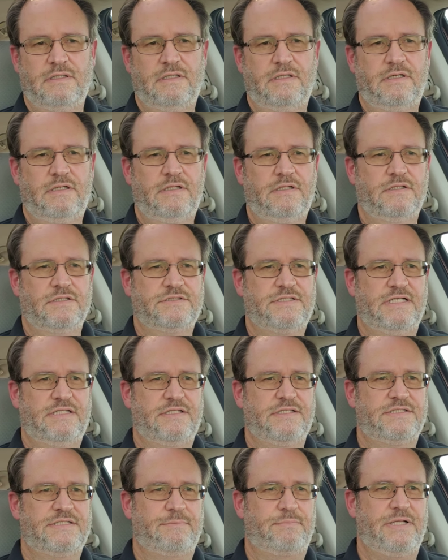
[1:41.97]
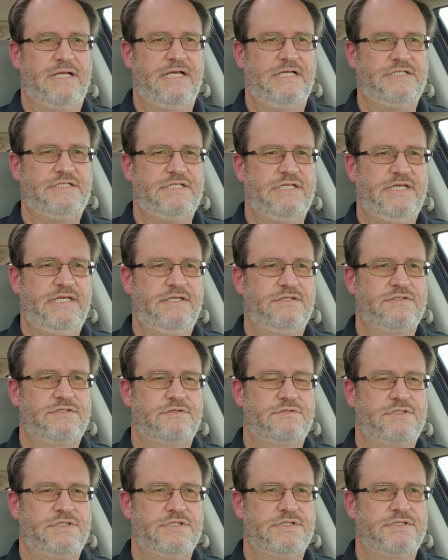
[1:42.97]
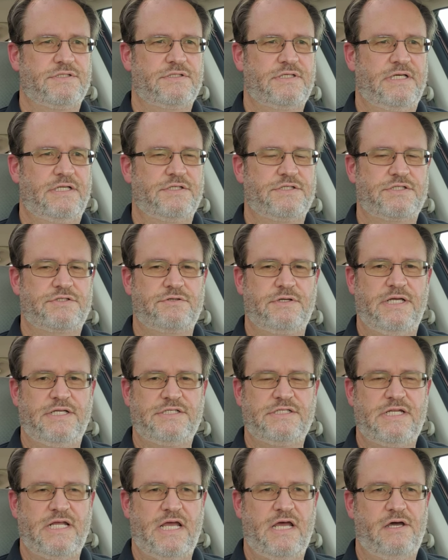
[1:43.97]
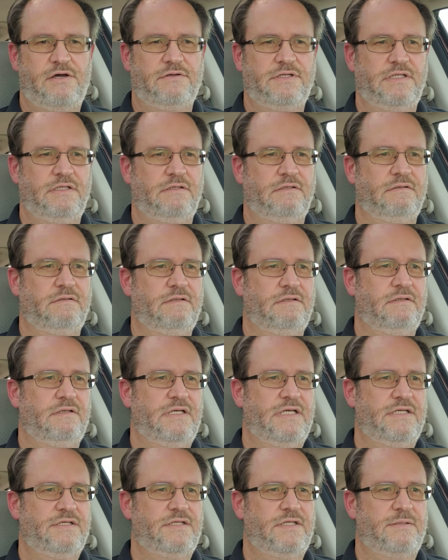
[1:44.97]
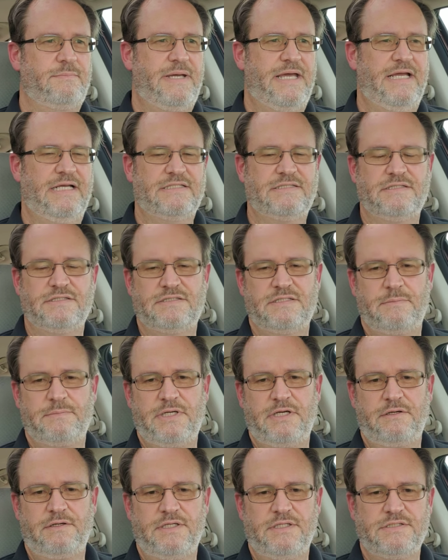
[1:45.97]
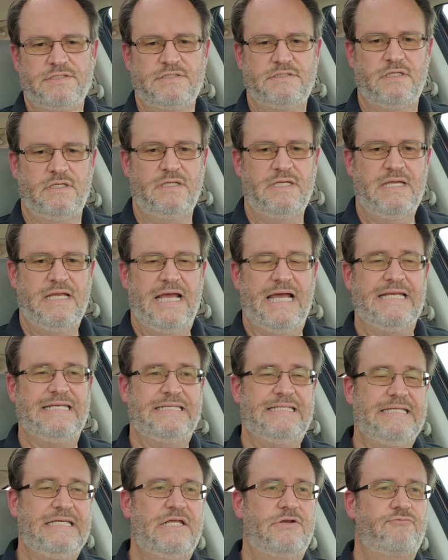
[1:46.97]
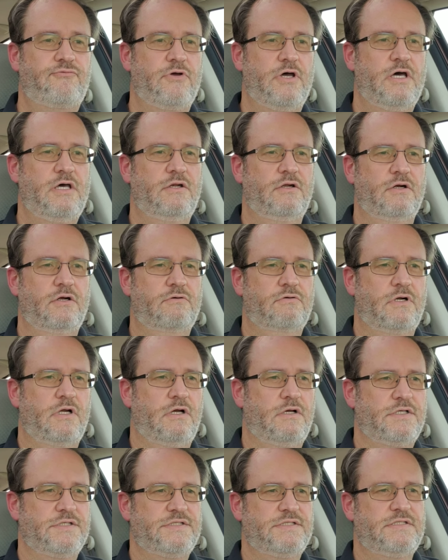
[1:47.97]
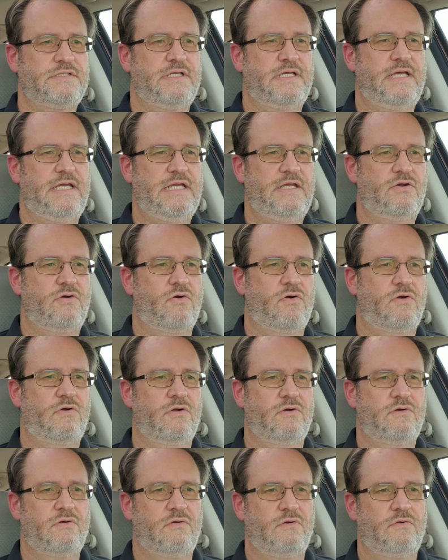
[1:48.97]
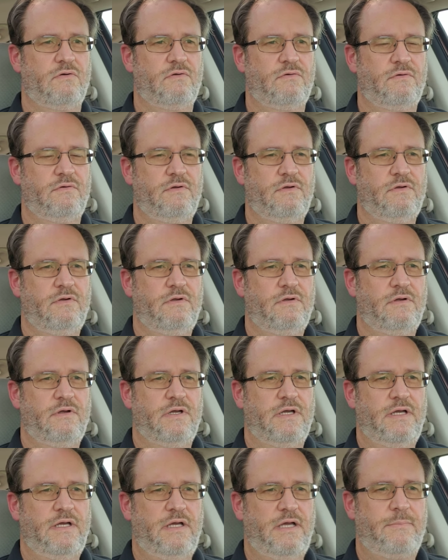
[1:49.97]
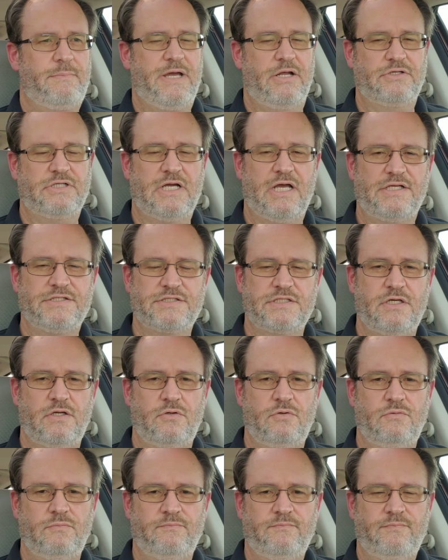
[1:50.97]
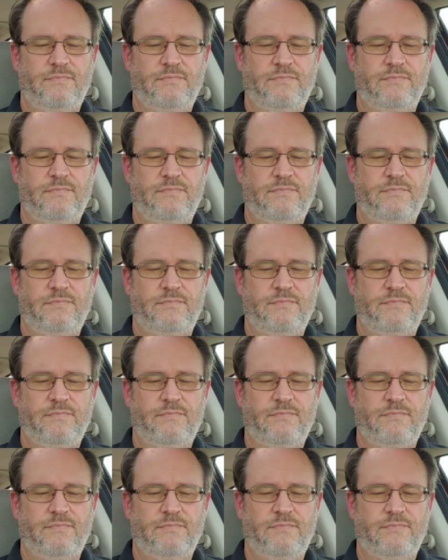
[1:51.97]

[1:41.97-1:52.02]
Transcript: Uh, it looks like the supply chains are just kind of stretched out and, and to the max in some areas. So I did run across a article uh, about Costco,